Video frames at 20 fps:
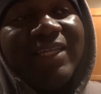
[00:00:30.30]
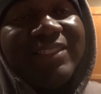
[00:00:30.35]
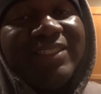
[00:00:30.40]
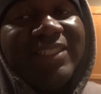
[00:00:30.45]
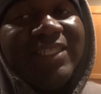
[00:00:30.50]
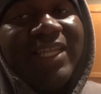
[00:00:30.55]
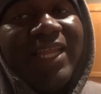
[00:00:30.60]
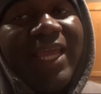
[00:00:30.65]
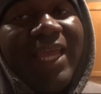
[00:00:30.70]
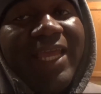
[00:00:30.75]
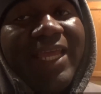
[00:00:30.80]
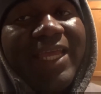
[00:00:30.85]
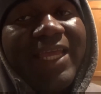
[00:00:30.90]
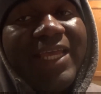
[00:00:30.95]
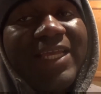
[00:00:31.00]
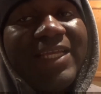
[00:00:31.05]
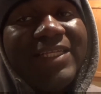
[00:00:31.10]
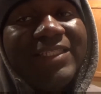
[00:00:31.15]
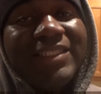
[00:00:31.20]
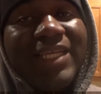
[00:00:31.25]
Today
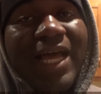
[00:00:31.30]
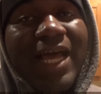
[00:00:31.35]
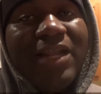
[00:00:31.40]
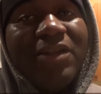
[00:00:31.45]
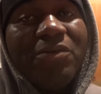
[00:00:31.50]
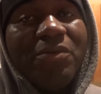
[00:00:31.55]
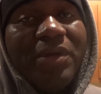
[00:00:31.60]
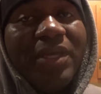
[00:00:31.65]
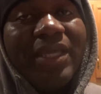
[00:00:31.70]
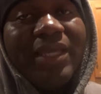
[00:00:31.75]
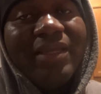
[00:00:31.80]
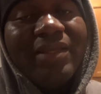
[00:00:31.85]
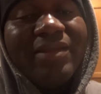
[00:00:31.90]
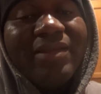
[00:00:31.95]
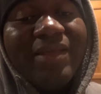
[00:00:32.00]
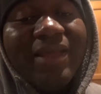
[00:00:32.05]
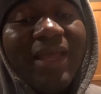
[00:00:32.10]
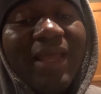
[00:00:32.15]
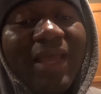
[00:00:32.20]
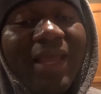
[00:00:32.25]
is
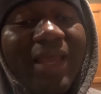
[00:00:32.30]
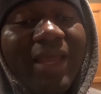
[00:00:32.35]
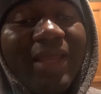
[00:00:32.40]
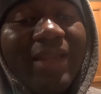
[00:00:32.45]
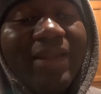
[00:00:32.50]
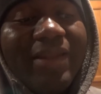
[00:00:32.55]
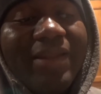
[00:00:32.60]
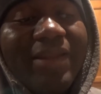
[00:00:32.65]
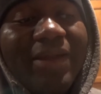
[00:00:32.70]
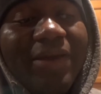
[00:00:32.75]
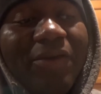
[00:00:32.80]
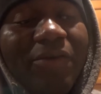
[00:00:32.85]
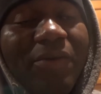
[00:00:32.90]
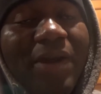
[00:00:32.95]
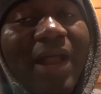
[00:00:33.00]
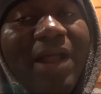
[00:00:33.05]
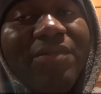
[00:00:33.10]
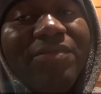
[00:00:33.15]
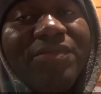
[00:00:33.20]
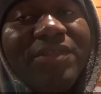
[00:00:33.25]
Halloween, and
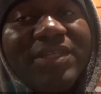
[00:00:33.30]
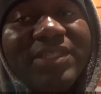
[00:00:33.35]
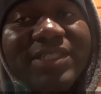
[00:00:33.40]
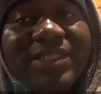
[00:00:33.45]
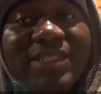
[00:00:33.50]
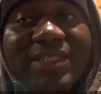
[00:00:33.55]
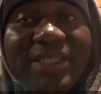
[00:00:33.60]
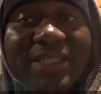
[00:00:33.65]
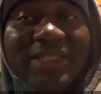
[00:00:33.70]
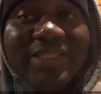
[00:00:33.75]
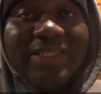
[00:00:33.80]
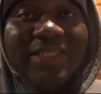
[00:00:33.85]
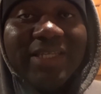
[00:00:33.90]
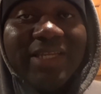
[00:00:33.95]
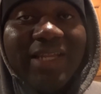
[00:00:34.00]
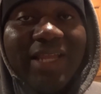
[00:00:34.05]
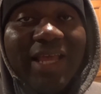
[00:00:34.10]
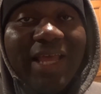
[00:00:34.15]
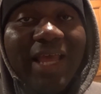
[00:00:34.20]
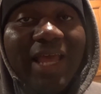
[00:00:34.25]
around this
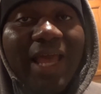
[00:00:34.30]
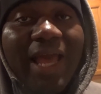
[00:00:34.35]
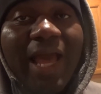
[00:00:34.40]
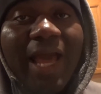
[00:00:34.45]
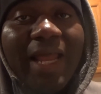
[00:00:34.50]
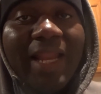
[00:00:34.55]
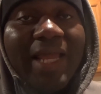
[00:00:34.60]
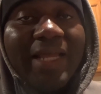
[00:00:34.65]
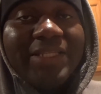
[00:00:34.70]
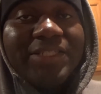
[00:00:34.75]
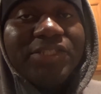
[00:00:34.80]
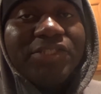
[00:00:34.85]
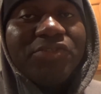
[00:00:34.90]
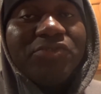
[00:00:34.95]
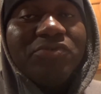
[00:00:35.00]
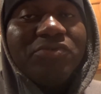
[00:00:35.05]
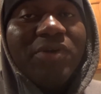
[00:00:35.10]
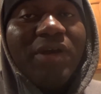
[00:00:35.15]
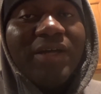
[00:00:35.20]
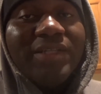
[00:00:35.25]
season I like to
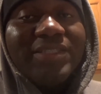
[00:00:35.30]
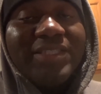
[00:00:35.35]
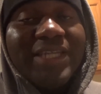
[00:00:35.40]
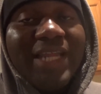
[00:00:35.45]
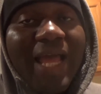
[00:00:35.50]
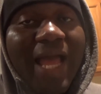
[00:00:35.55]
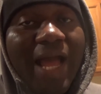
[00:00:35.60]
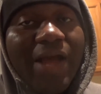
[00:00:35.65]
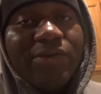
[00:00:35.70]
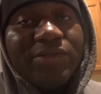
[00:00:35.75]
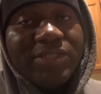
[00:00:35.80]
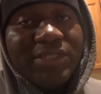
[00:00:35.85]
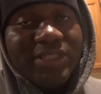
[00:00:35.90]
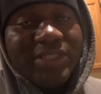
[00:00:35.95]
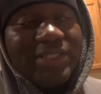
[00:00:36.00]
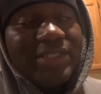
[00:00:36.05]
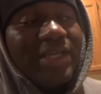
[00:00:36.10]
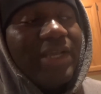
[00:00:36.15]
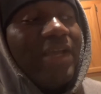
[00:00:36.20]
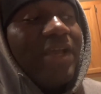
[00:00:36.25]
do haunted
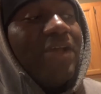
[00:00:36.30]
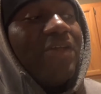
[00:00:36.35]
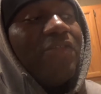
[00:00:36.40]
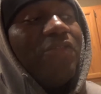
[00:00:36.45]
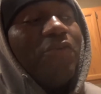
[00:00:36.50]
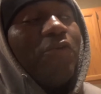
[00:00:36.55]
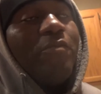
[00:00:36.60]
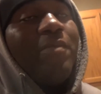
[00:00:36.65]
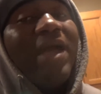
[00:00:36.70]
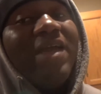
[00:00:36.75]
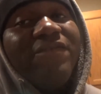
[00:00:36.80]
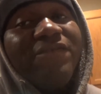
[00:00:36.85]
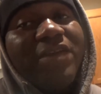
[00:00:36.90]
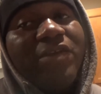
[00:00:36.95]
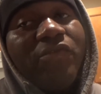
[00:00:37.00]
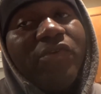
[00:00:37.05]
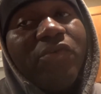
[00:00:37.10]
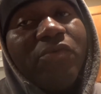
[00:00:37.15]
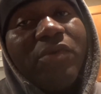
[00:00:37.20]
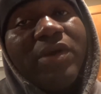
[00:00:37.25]
houses, though my
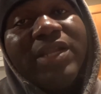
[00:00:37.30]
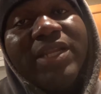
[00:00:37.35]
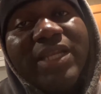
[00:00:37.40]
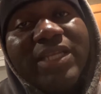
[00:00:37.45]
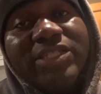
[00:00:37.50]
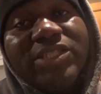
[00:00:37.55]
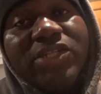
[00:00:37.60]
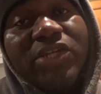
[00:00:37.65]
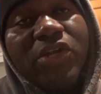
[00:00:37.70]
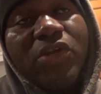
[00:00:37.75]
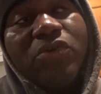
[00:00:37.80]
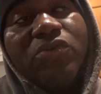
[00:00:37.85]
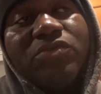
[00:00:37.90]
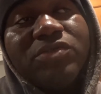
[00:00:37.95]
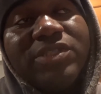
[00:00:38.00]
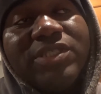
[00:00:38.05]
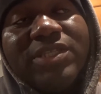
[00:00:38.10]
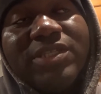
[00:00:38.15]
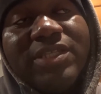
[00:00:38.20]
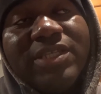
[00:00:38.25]
favorite one is
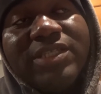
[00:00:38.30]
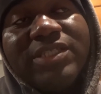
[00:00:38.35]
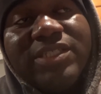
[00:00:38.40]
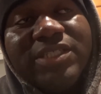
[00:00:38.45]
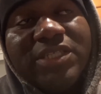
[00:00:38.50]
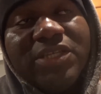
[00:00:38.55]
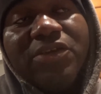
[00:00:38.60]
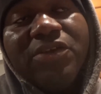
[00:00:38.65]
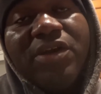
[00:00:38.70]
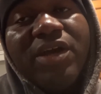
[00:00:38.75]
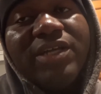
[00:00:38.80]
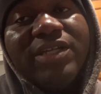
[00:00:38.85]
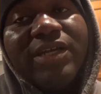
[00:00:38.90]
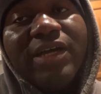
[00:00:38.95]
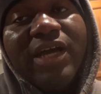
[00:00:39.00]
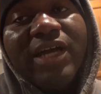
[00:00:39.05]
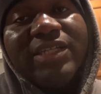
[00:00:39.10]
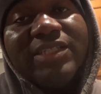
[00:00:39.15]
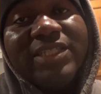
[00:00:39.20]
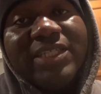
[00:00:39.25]
closed this year,
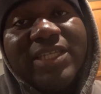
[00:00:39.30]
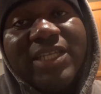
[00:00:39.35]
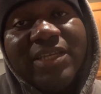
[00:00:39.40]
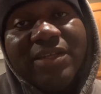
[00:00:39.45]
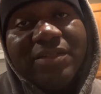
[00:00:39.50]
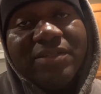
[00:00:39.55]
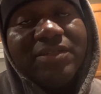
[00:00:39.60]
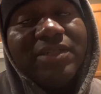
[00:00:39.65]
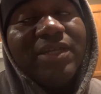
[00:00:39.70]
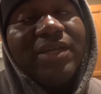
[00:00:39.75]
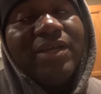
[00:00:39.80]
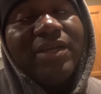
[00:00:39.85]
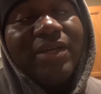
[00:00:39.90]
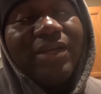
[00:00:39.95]
Haunted Hill.